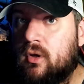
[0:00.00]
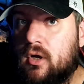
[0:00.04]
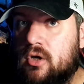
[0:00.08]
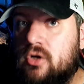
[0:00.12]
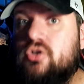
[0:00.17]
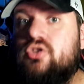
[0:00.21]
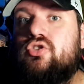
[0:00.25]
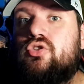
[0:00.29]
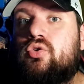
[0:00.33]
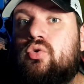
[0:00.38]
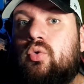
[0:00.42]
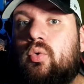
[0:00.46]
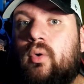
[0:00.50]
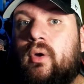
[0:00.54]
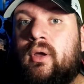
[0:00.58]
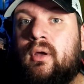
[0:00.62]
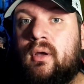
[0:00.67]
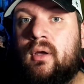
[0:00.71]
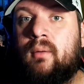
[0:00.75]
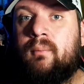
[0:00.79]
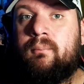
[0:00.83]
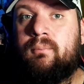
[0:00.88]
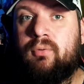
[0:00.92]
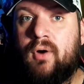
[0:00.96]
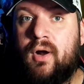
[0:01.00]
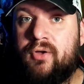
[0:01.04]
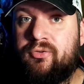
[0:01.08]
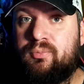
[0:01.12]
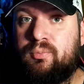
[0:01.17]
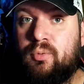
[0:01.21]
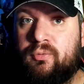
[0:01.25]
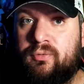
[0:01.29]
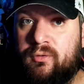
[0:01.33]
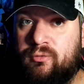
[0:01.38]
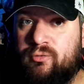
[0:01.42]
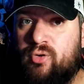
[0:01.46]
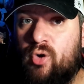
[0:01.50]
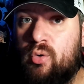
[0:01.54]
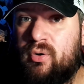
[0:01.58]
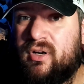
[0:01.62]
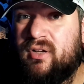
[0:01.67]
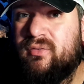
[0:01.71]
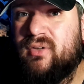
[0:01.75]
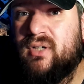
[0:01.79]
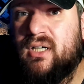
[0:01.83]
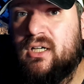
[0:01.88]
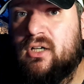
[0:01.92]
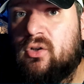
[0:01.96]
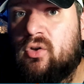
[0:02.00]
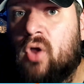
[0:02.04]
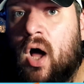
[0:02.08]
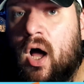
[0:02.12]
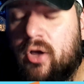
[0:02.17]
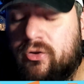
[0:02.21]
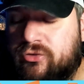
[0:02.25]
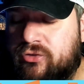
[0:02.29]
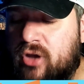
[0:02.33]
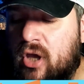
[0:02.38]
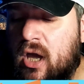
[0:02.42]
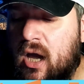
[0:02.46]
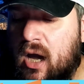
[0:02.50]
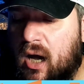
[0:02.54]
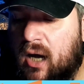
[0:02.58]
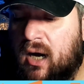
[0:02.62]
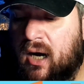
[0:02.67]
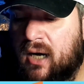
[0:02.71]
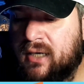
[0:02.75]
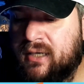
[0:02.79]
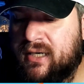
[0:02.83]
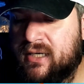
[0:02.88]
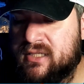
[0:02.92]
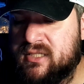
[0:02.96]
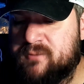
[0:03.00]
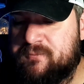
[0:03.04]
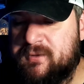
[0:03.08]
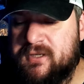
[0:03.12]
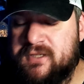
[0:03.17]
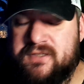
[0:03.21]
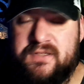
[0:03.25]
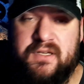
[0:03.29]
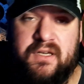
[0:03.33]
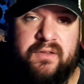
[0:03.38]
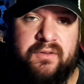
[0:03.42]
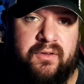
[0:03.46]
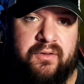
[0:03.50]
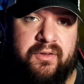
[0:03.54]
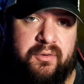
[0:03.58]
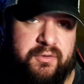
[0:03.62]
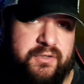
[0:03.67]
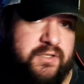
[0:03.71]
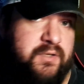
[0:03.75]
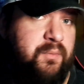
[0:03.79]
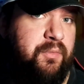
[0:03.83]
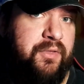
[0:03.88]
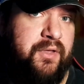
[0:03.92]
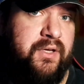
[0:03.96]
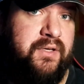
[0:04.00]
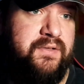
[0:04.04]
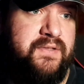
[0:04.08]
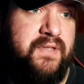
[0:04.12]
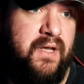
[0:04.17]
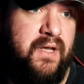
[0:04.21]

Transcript: to impress moving forward, even in a loss against BC. That there were some things that